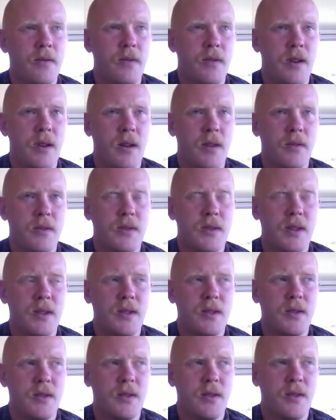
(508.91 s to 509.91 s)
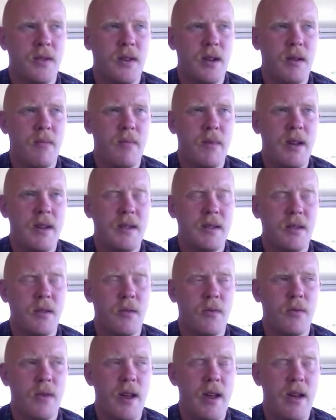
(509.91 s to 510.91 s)
you know, such an amazing
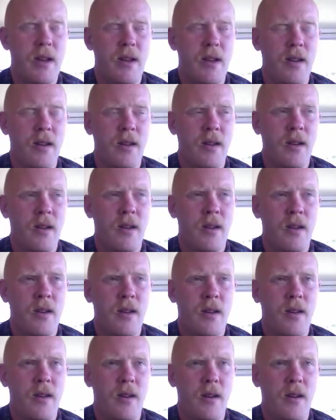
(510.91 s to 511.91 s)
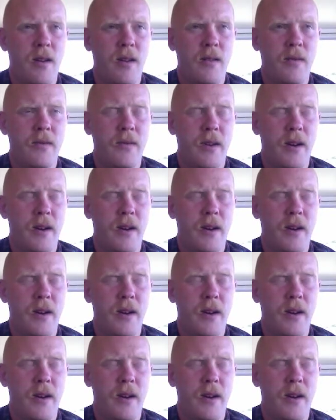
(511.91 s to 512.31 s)
array of